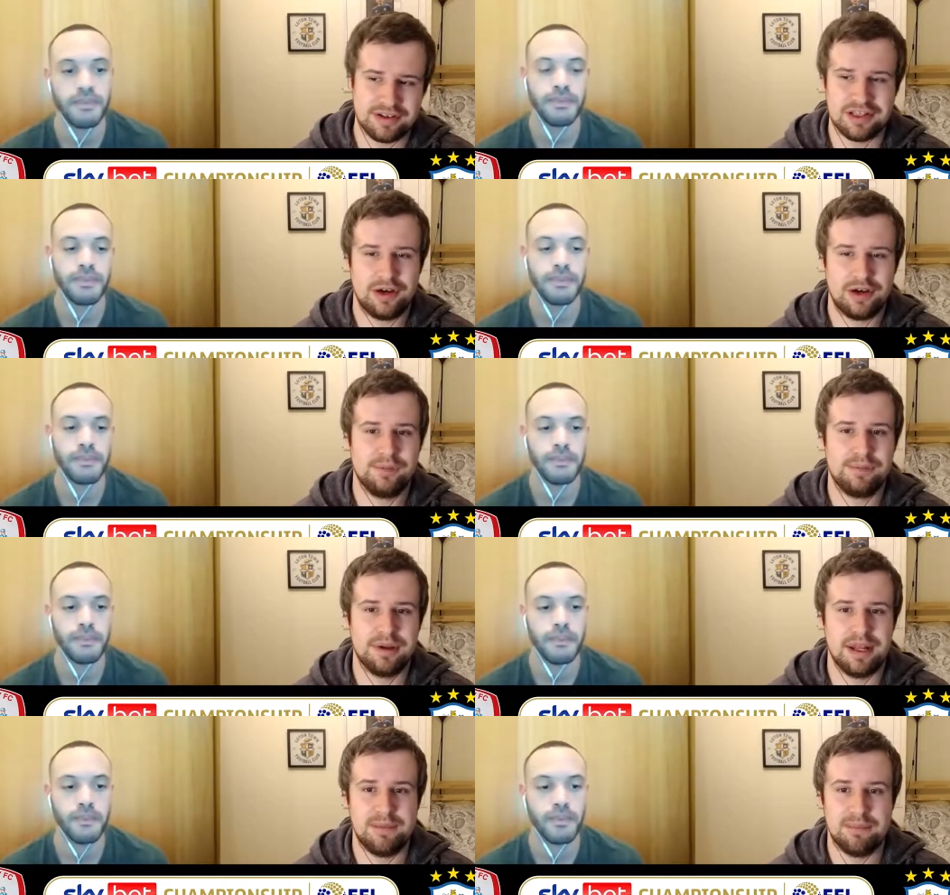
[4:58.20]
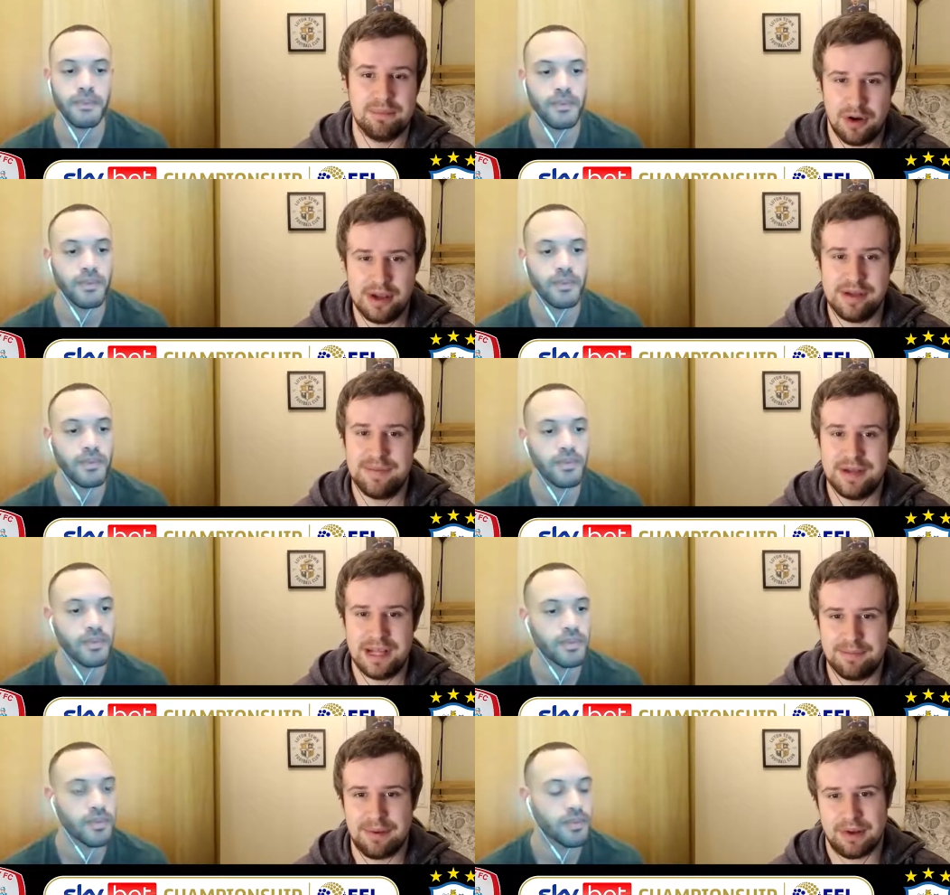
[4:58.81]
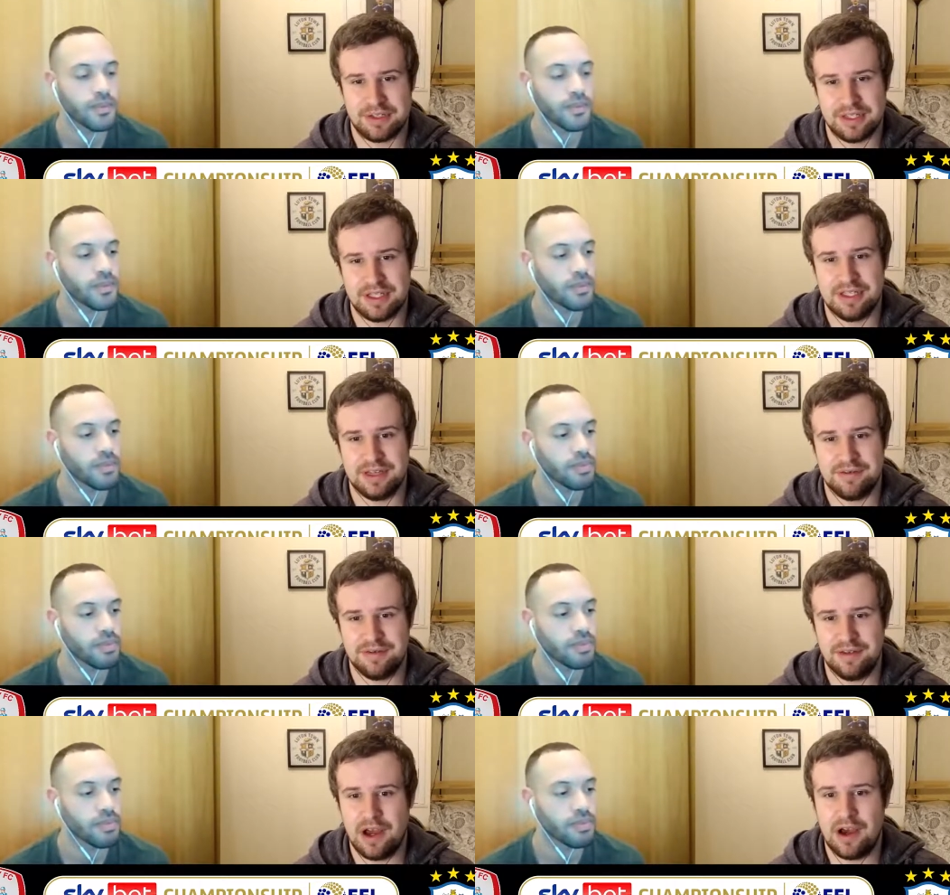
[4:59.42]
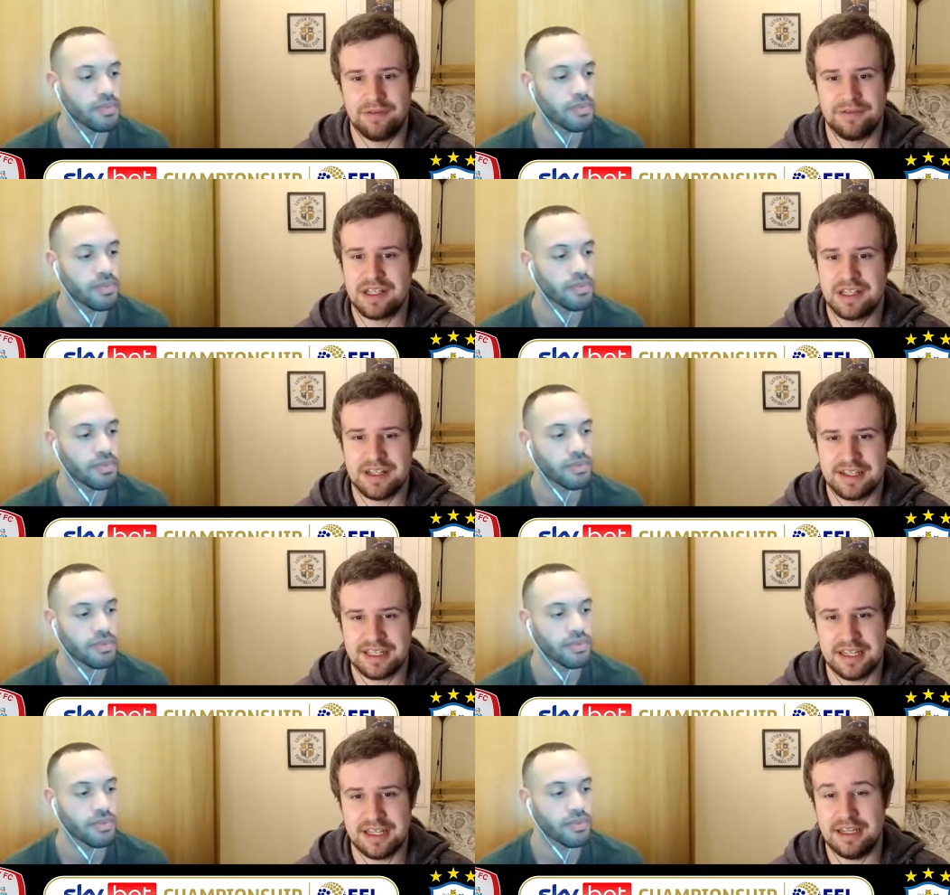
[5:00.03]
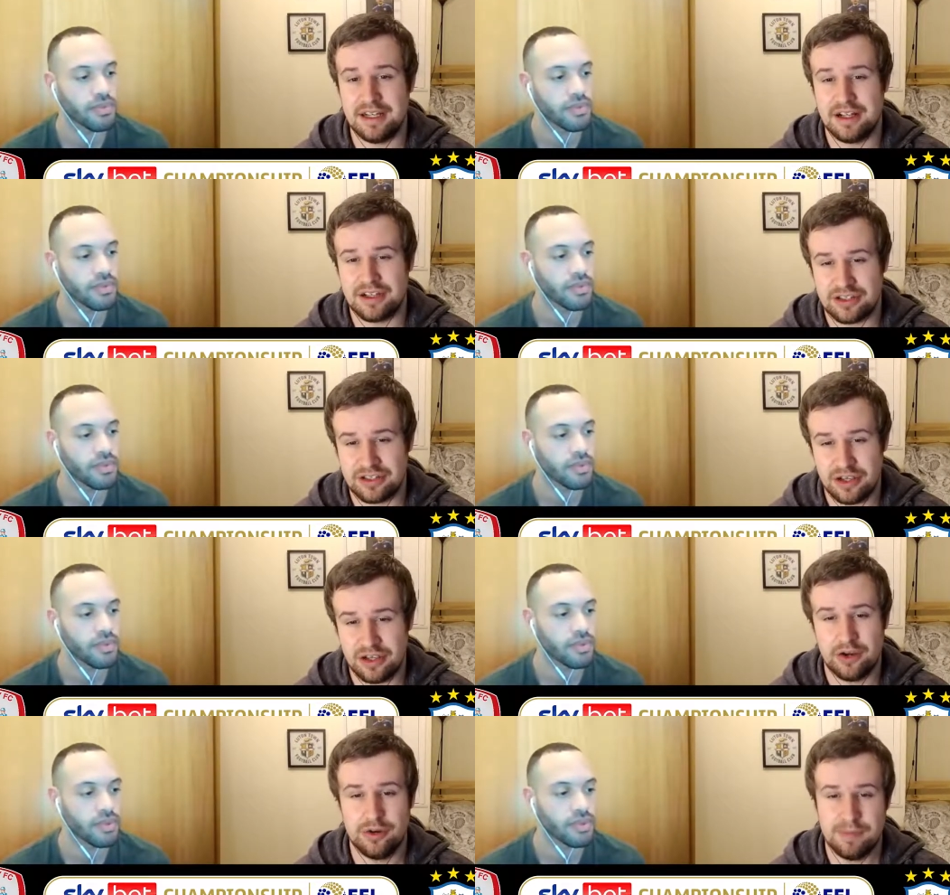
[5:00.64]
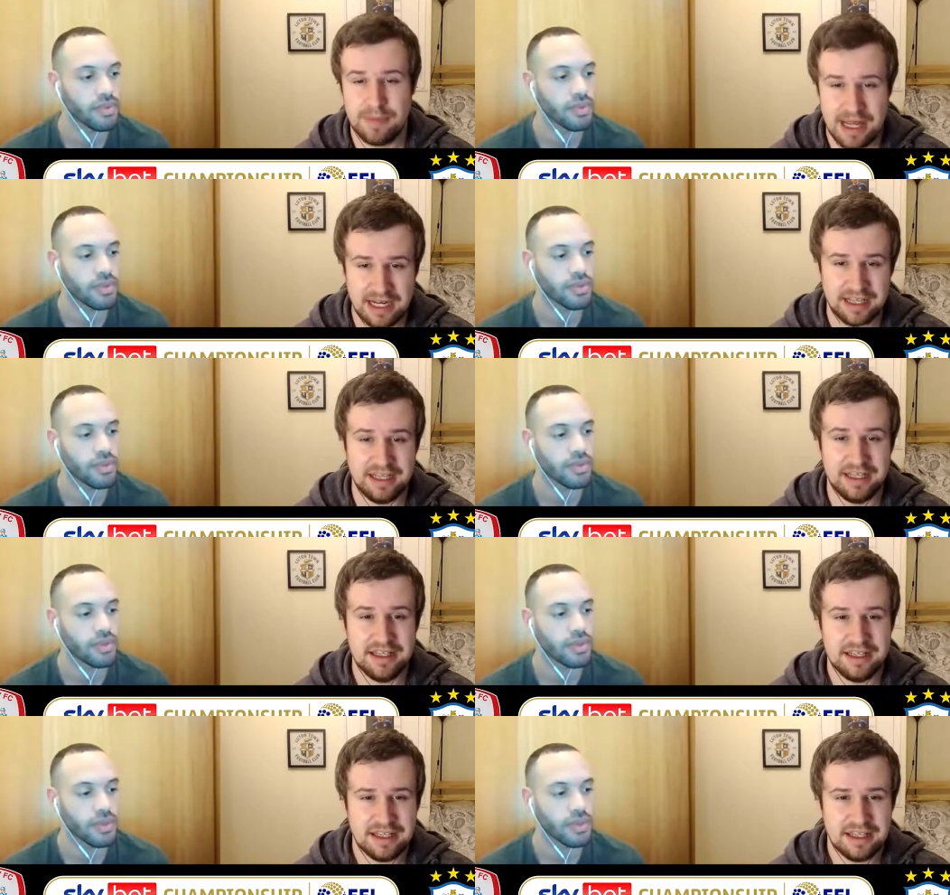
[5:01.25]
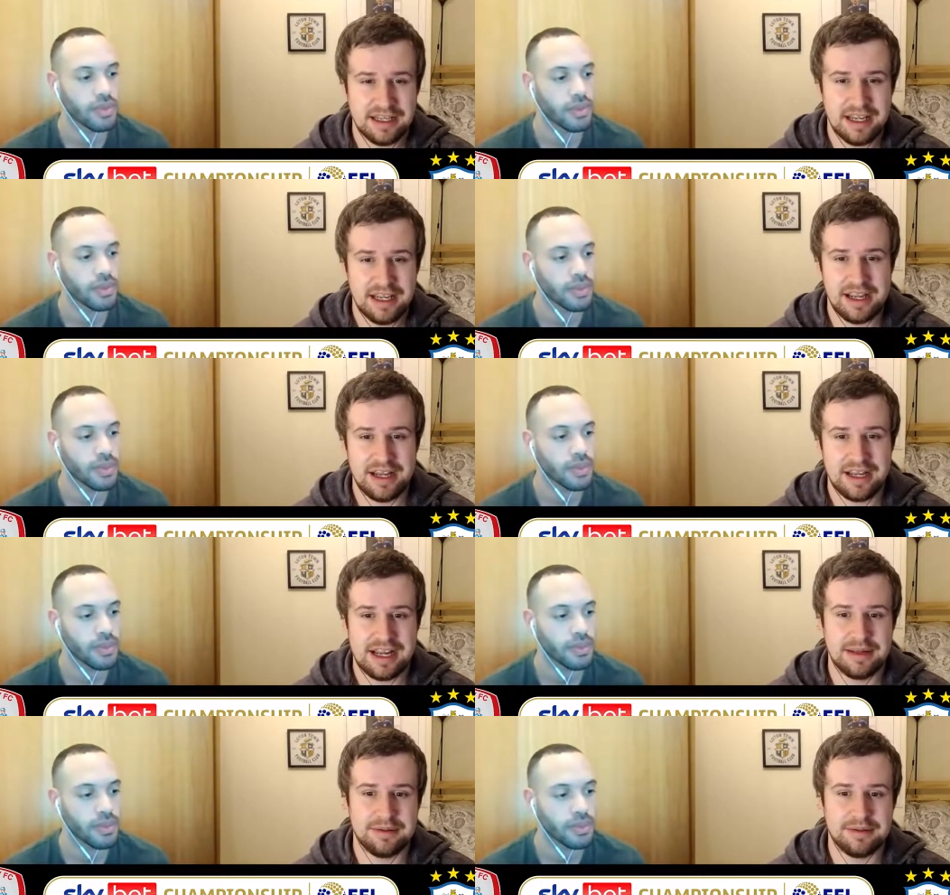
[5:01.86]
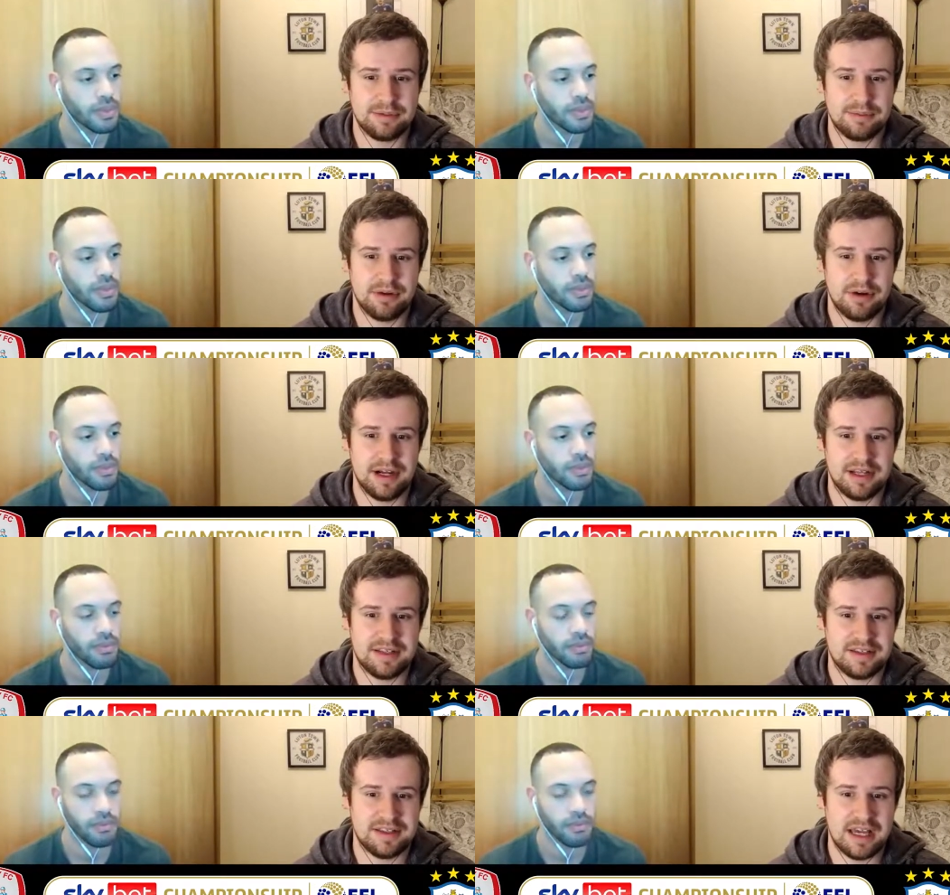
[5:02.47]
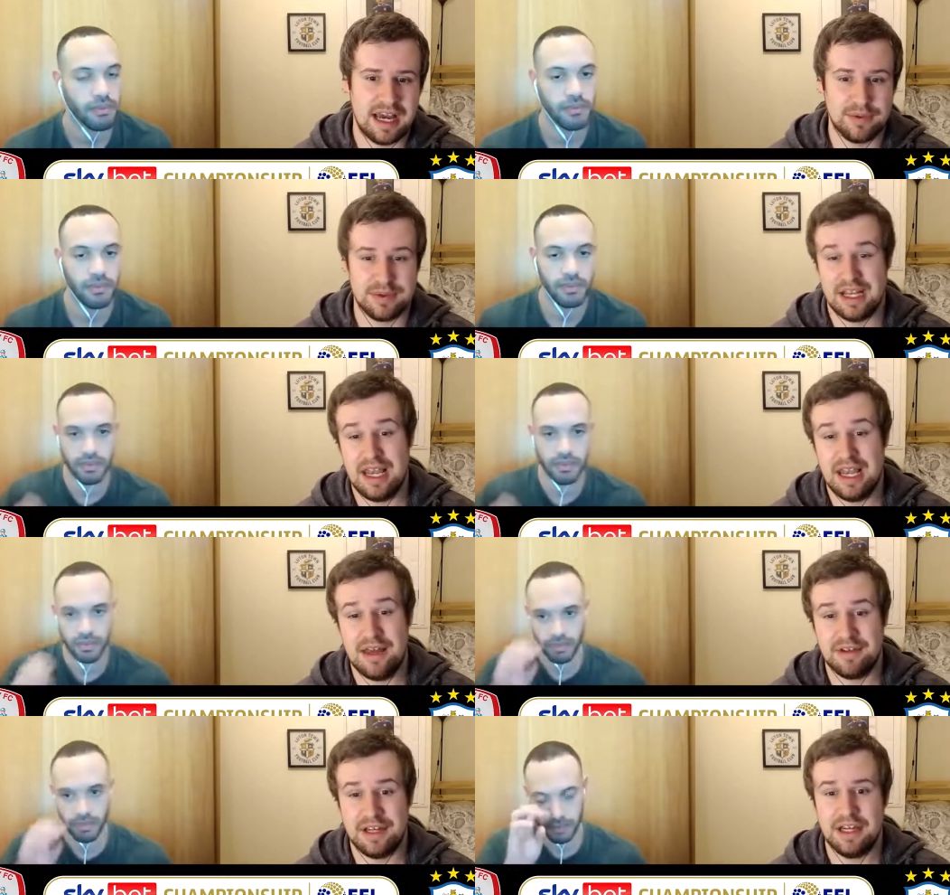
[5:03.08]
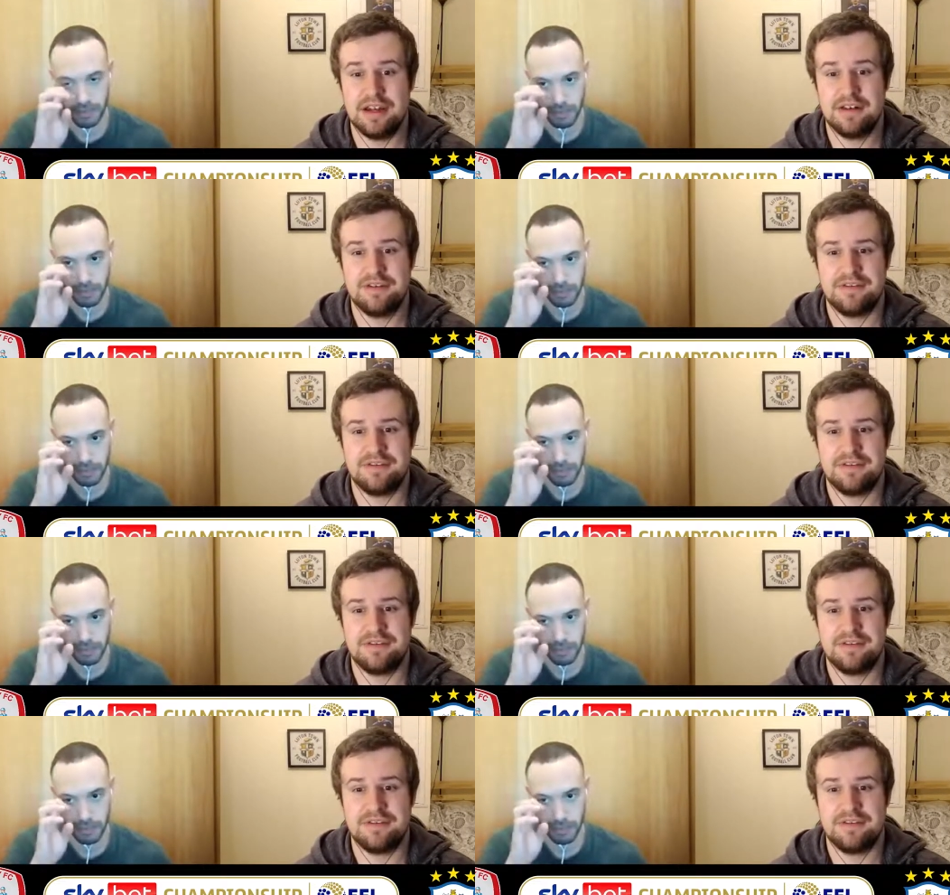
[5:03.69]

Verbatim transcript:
Speaker 1: result, but it might be a positive after conceding so many. in the games prior to that. It was 11 in